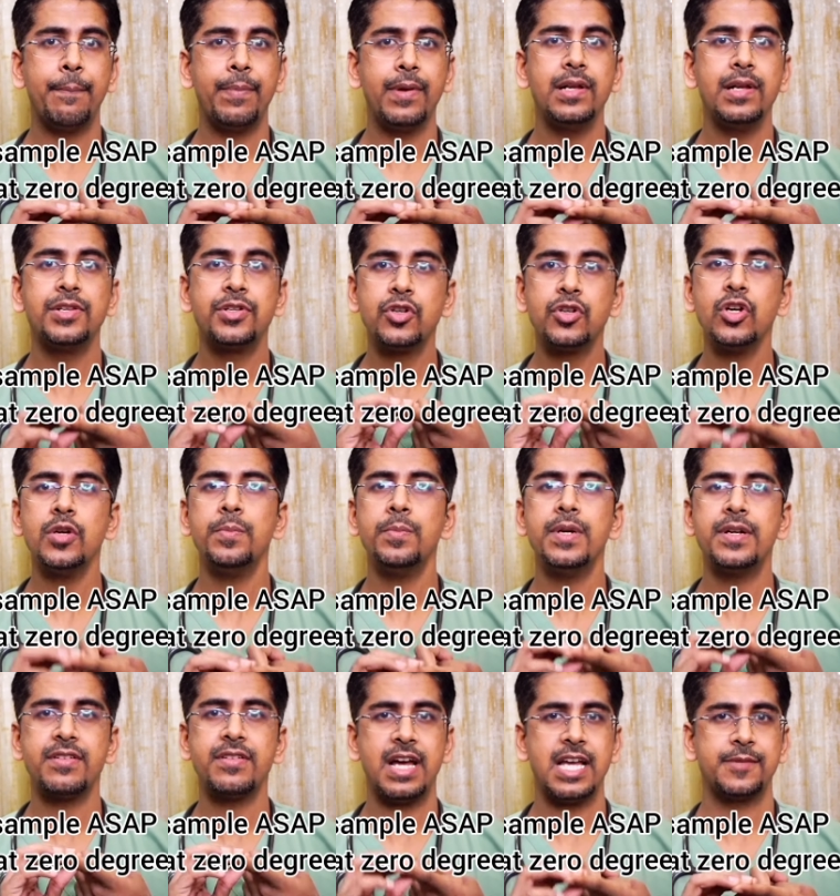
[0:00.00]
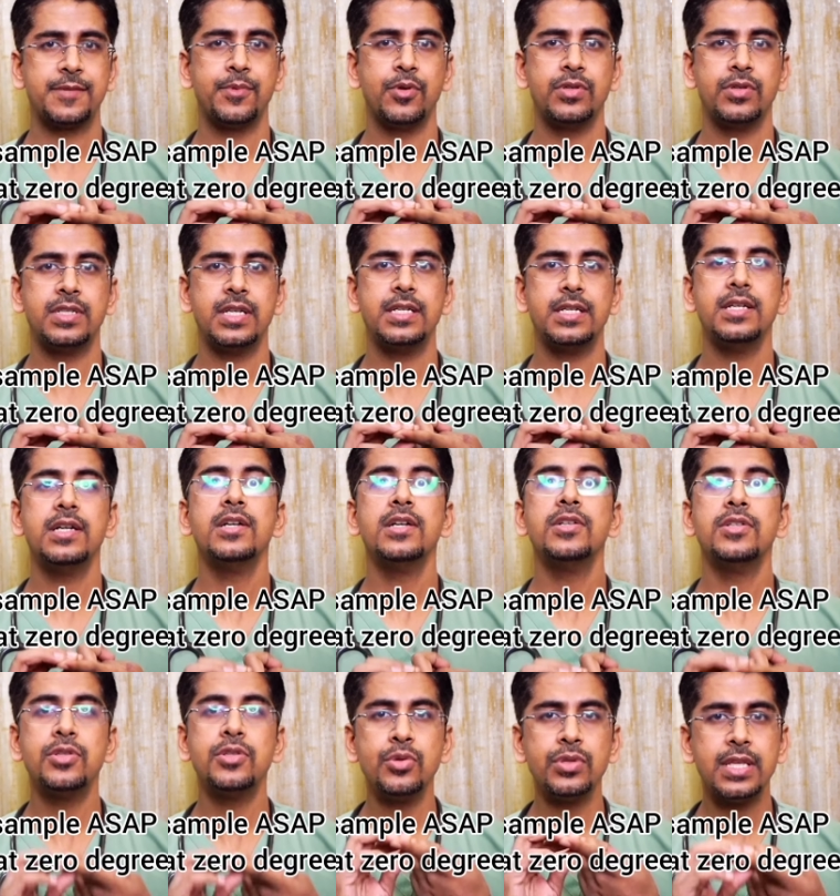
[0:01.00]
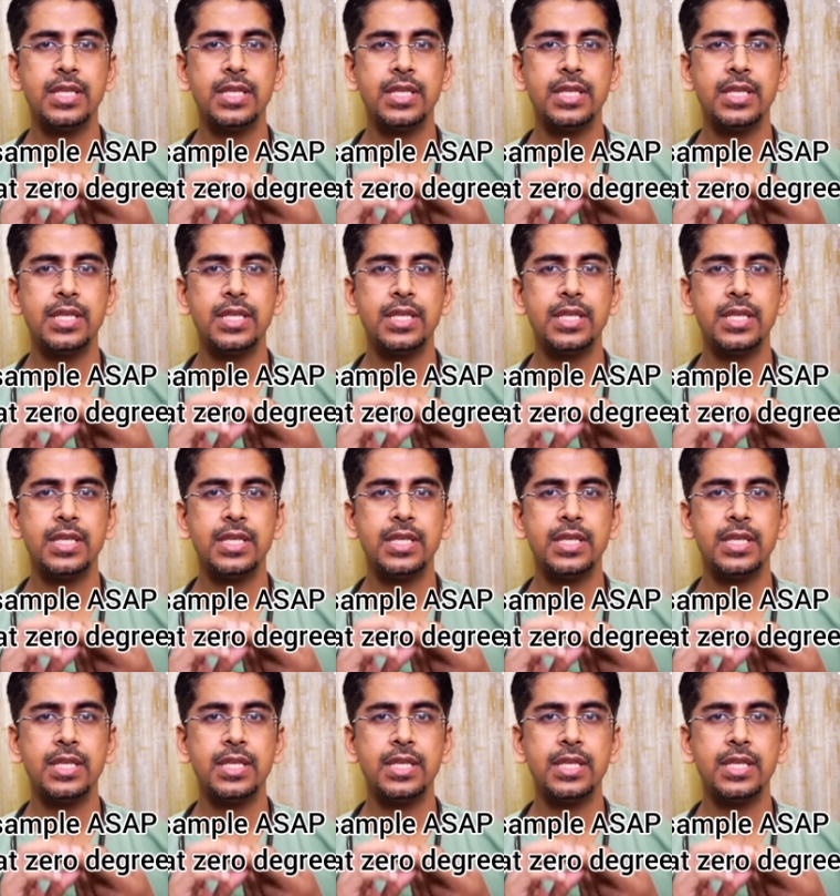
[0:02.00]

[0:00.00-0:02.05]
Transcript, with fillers: sample should be transported